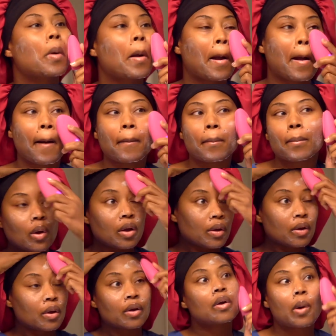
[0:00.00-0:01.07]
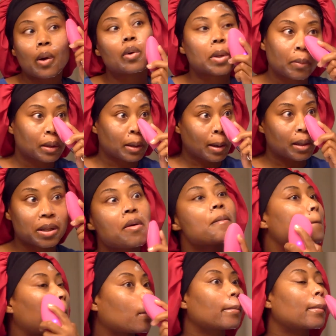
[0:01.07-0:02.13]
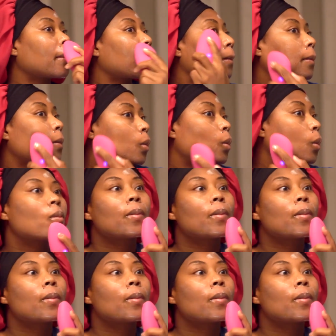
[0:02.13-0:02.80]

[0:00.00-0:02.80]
You're a little bit crazy. It's been